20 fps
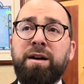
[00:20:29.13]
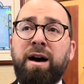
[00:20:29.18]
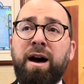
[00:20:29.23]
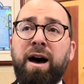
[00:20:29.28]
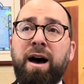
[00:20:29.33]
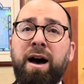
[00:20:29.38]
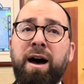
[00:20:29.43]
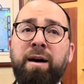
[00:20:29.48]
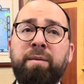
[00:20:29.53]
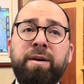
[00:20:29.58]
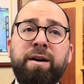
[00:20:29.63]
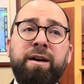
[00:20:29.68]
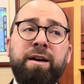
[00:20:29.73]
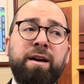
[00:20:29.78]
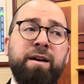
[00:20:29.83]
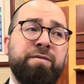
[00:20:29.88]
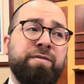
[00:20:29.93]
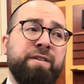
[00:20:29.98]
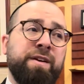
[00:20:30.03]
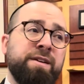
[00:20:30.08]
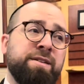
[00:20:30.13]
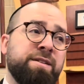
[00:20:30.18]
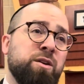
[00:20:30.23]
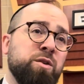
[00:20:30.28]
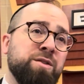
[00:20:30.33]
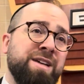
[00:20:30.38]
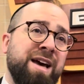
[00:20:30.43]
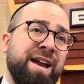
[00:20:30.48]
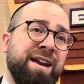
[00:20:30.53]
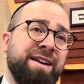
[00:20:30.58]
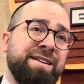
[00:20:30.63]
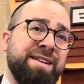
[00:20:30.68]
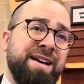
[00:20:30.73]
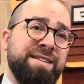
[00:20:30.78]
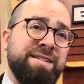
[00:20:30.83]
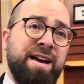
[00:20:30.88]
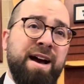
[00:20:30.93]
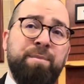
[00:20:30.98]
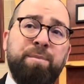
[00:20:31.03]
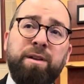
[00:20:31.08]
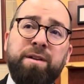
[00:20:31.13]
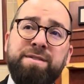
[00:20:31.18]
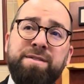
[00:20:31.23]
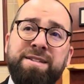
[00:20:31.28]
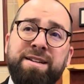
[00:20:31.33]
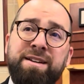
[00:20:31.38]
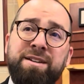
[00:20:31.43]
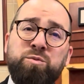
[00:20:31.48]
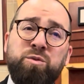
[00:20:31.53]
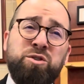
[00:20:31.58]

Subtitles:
if he goes ahead and does a couple of sins,